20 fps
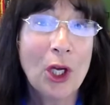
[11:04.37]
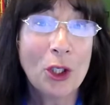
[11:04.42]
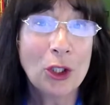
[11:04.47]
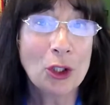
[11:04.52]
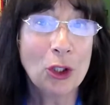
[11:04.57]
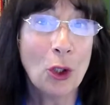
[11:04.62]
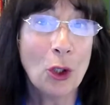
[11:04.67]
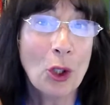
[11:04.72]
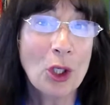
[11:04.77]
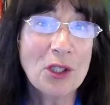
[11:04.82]

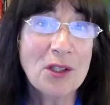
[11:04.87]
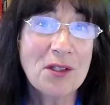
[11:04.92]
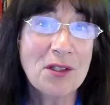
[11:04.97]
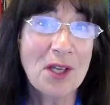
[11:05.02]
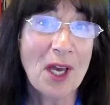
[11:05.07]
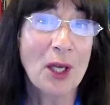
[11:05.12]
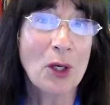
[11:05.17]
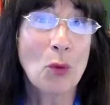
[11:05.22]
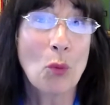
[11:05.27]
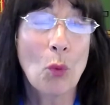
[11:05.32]
your
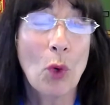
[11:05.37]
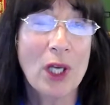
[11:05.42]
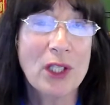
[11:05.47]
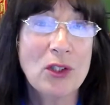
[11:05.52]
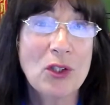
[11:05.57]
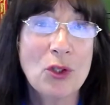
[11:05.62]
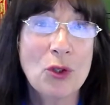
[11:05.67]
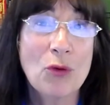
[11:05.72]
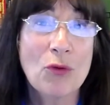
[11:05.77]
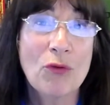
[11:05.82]
son
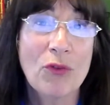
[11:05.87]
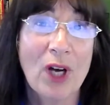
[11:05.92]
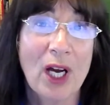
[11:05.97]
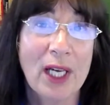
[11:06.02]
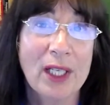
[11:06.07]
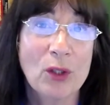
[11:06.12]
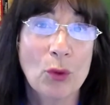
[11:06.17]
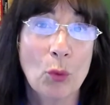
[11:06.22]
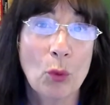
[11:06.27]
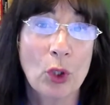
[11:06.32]
once you
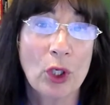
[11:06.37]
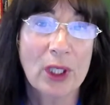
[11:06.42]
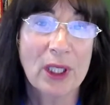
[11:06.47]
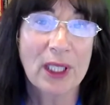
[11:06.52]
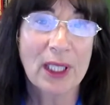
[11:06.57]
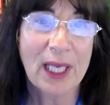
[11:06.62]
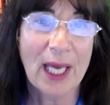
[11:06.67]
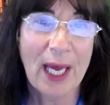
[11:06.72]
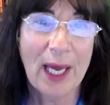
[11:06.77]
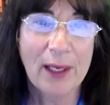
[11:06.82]
find work
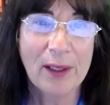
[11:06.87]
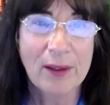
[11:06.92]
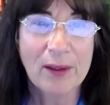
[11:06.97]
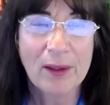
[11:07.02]
again.